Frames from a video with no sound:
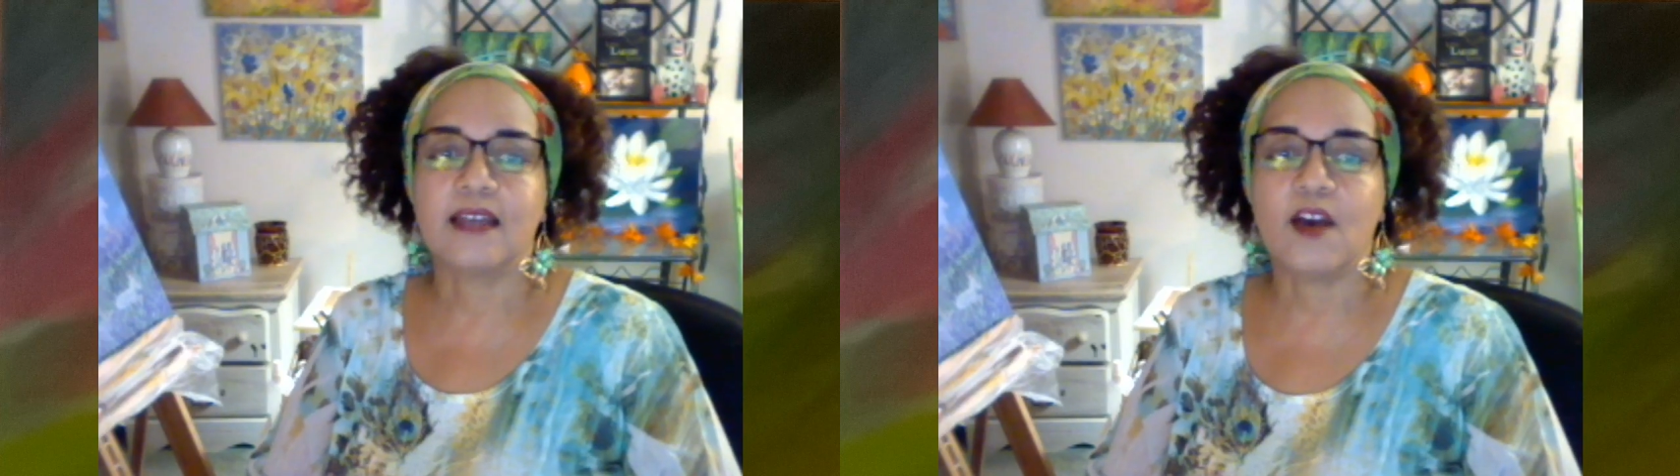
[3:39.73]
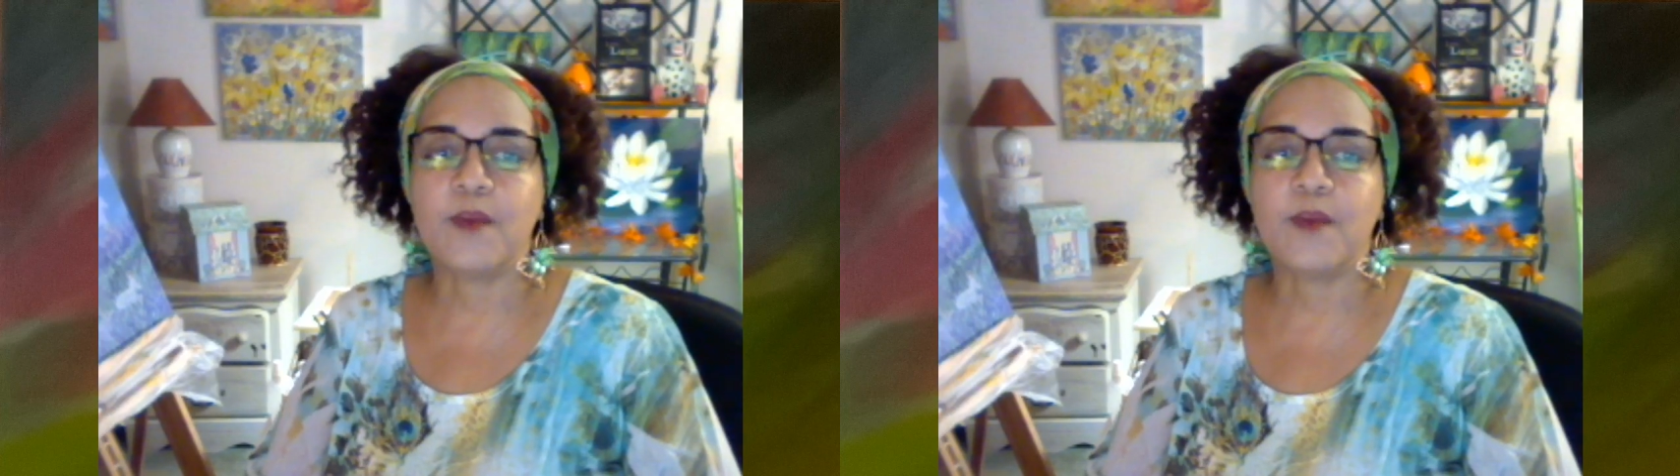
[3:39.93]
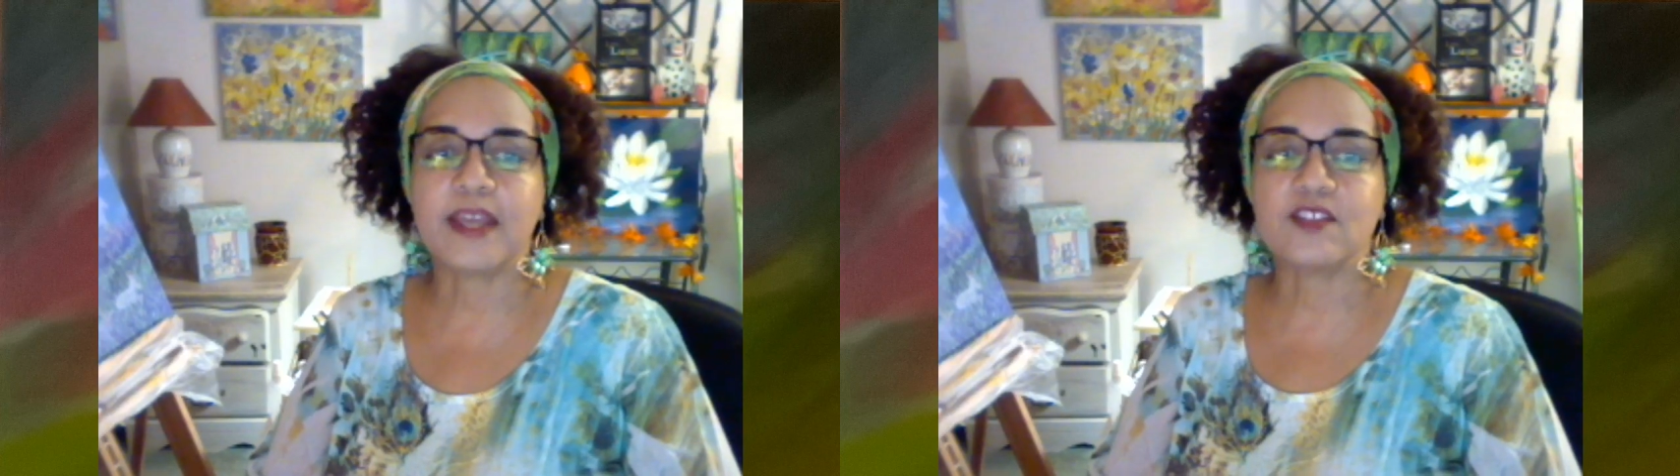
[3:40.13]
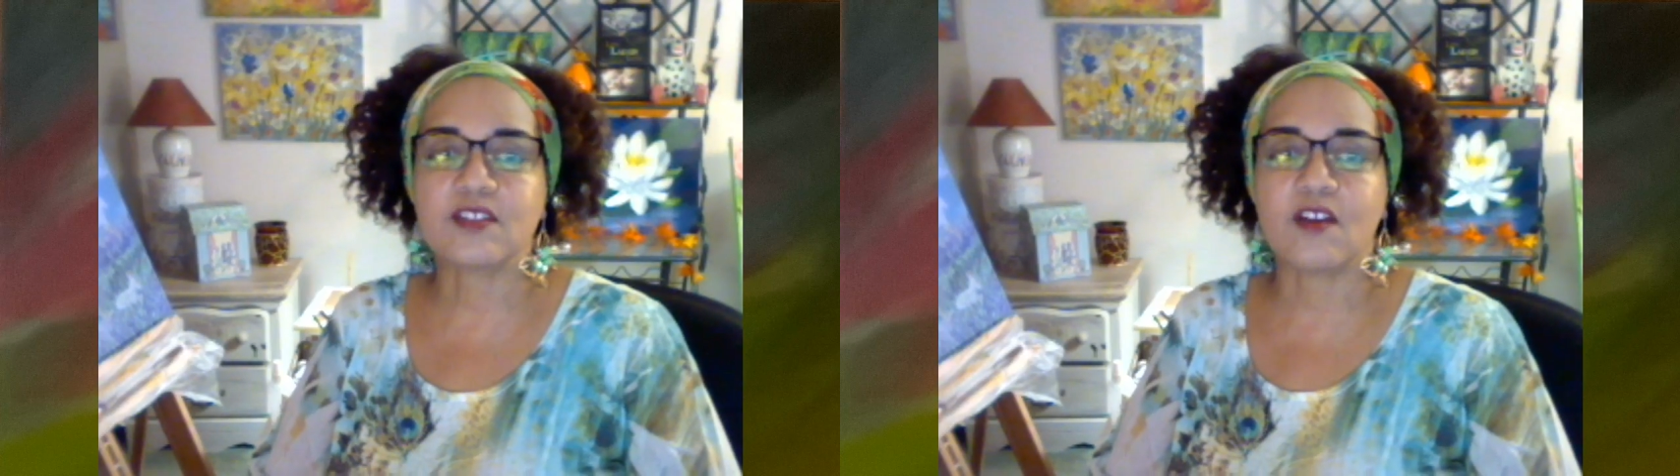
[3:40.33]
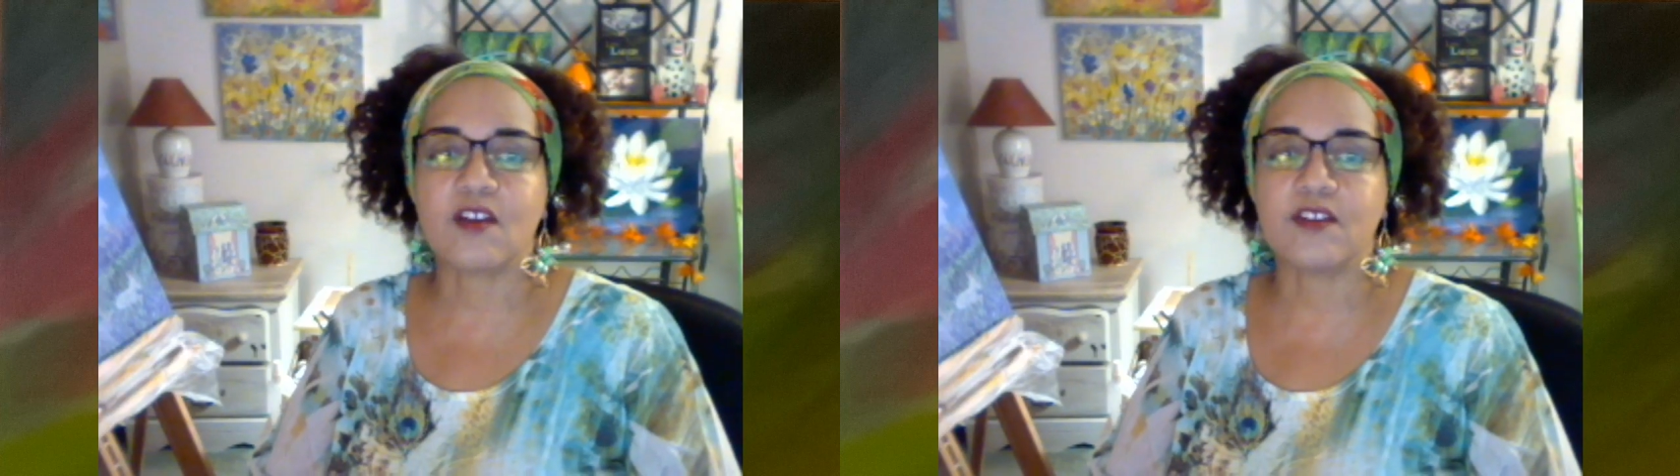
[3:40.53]
I hope I could
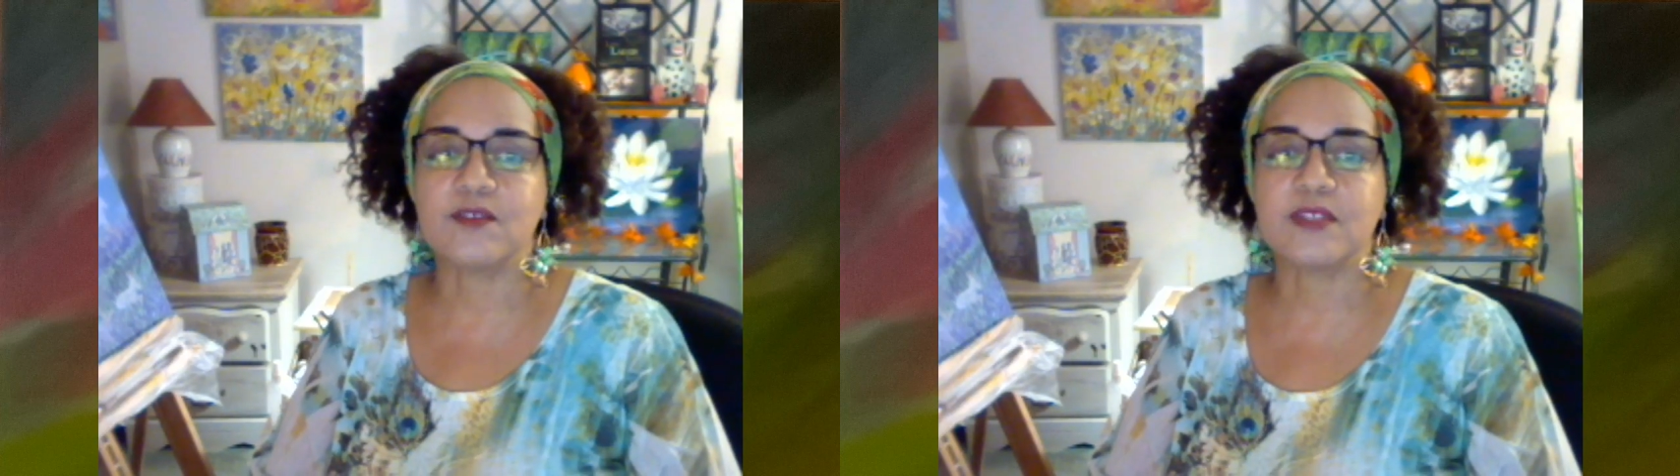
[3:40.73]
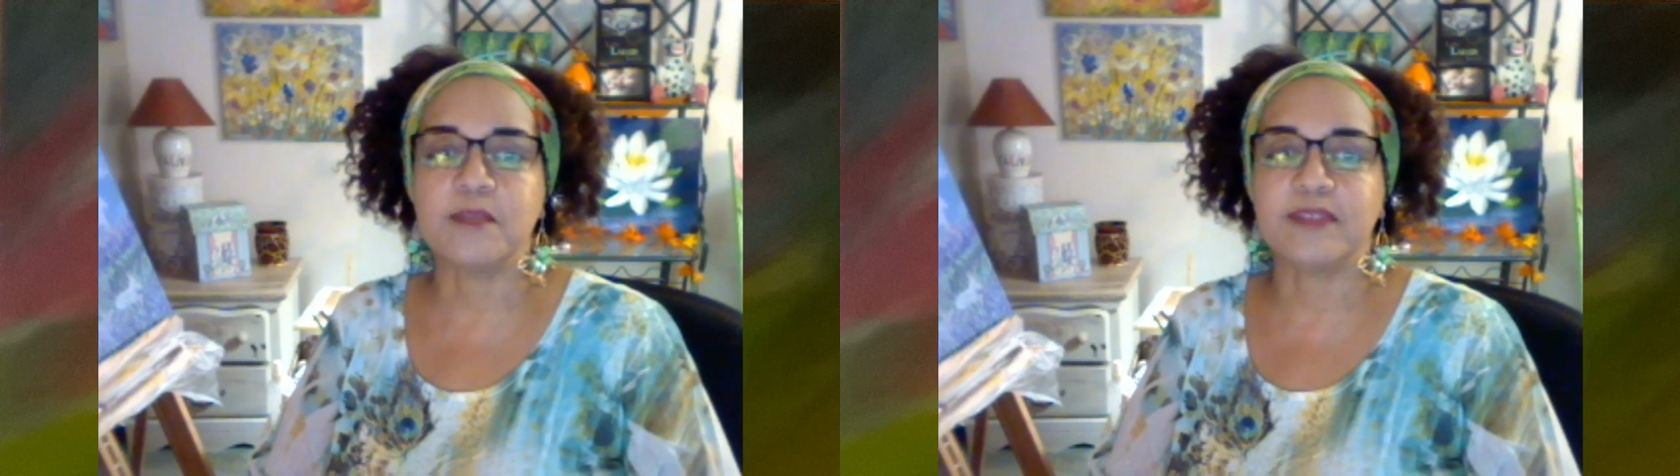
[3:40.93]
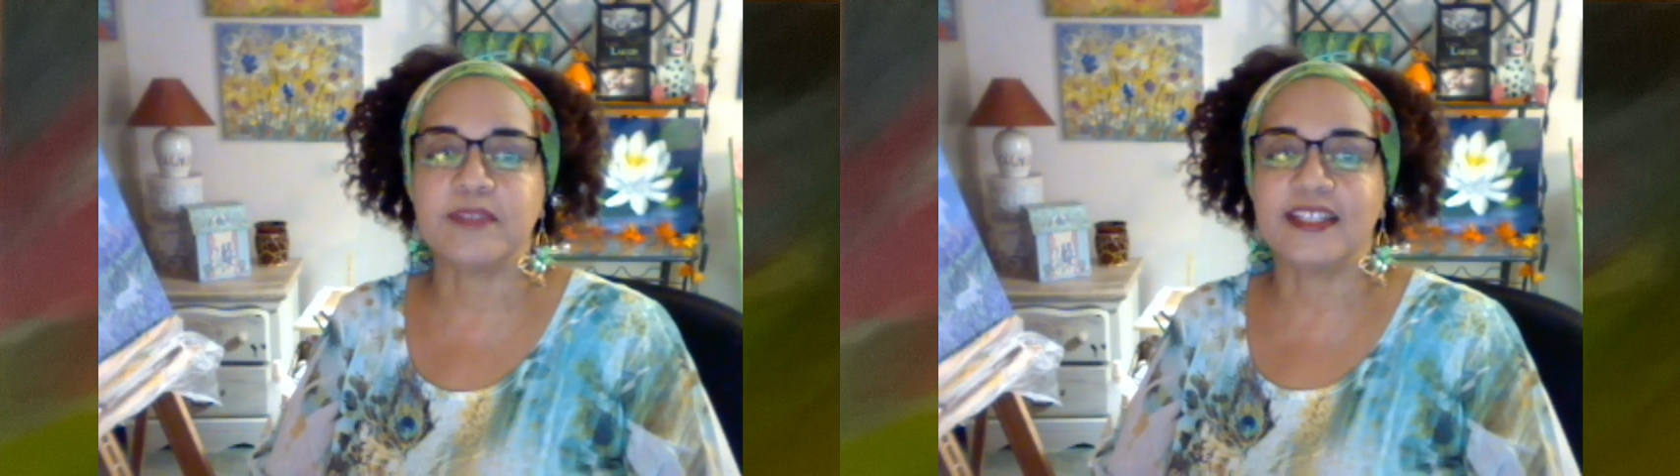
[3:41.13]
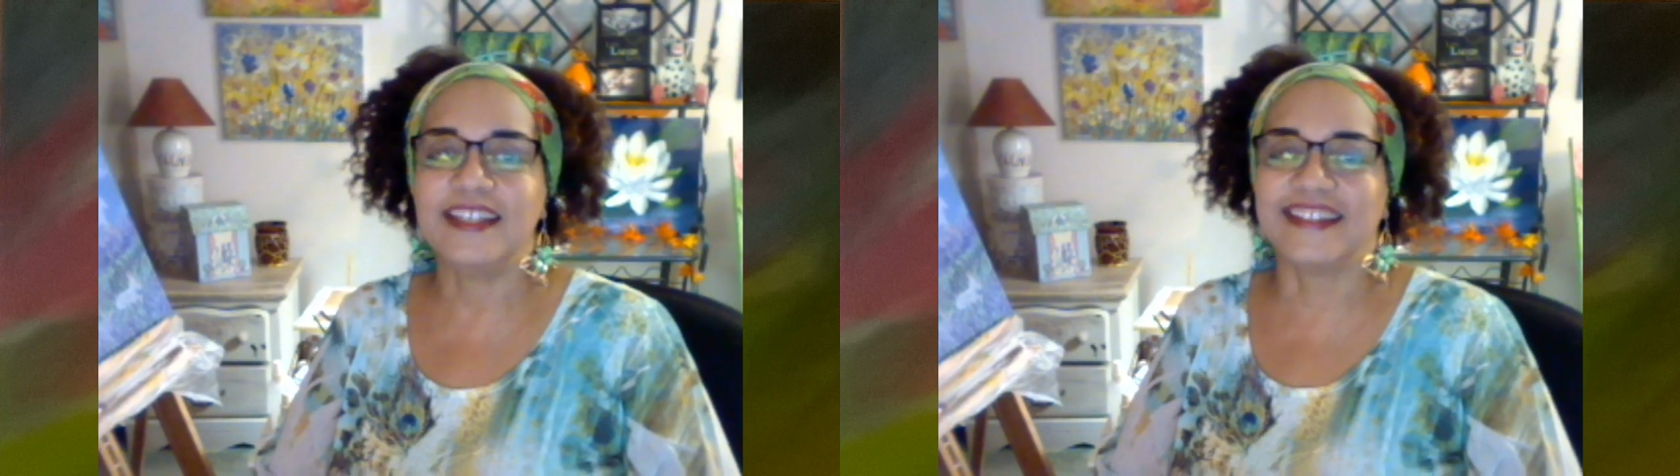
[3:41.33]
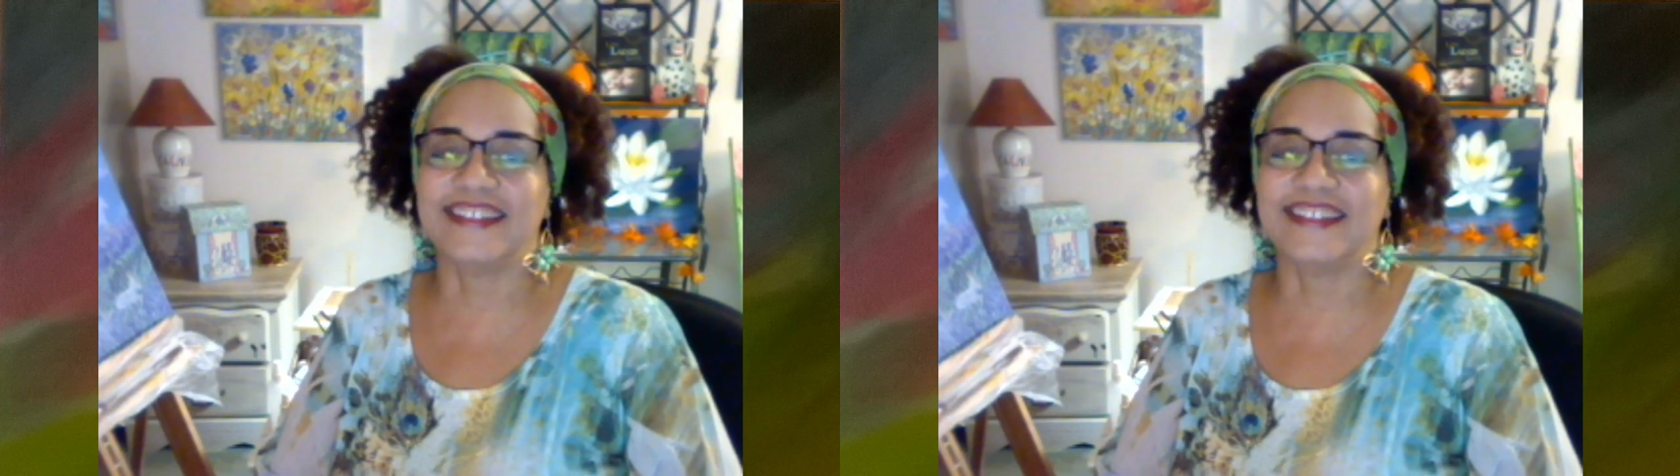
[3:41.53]
just call you Simply,